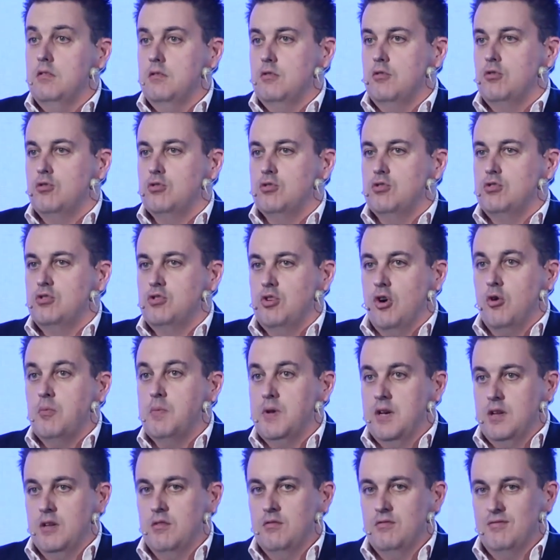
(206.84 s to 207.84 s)
or
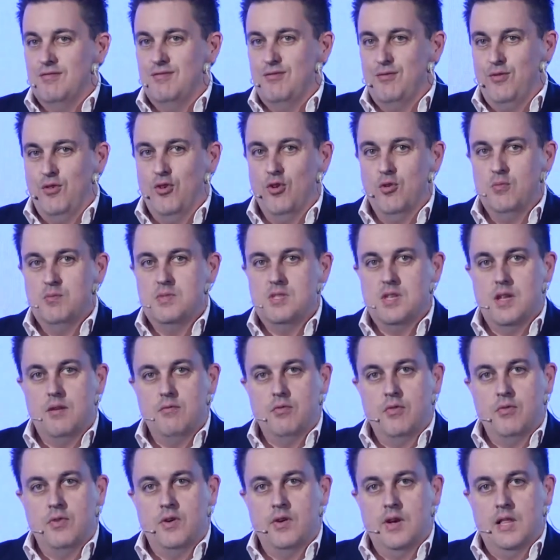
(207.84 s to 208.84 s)
dominant firms. They
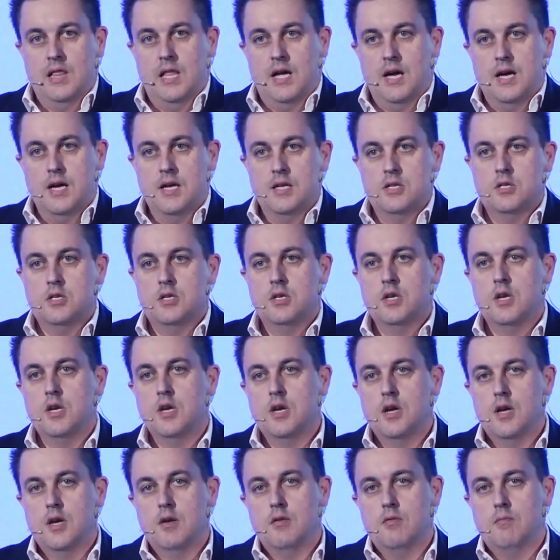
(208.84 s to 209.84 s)
have a very large
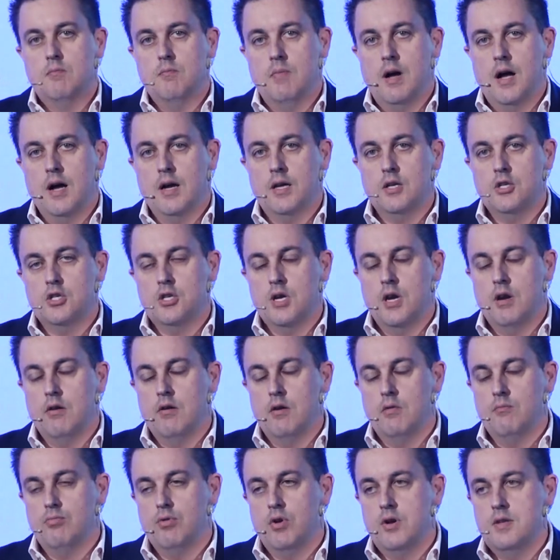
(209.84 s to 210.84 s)
market
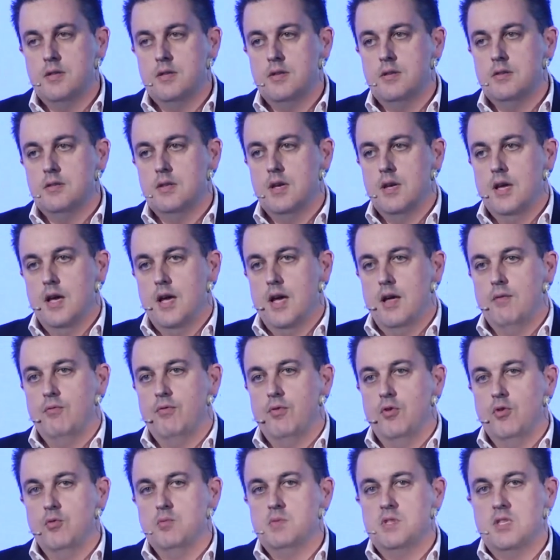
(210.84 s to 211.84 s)
share and presence, and
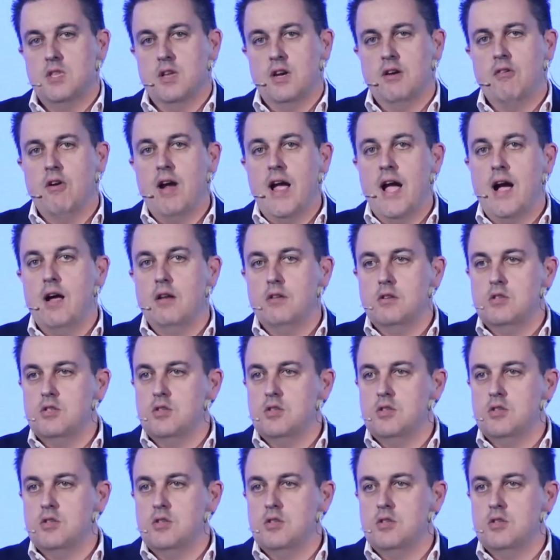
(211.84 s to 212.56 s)
firms that are out,